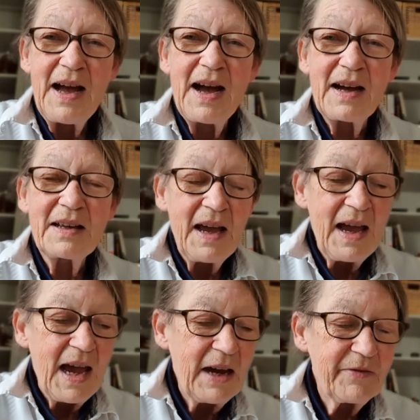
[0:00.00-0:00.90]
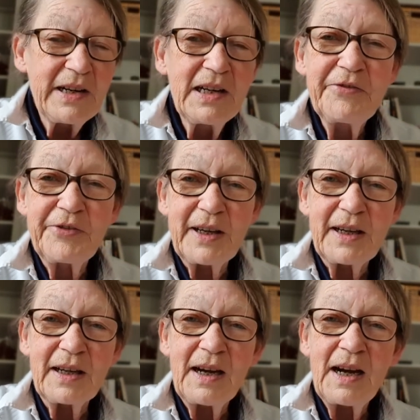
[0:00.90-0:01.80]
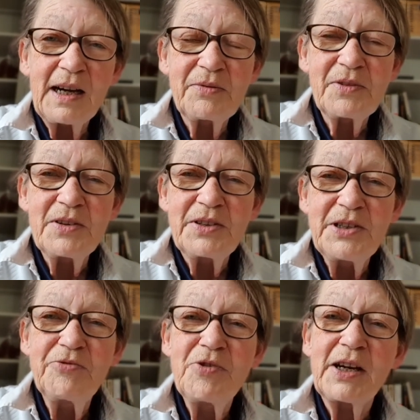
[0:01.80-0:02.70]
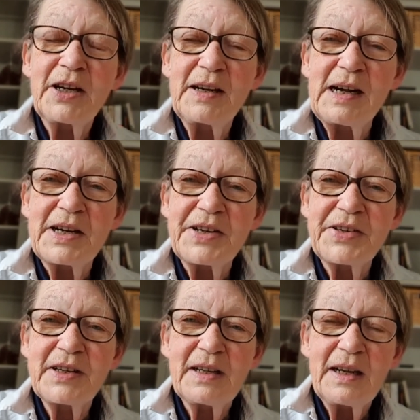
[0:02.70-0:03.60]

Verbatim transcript: I, having lived there, I did recognise that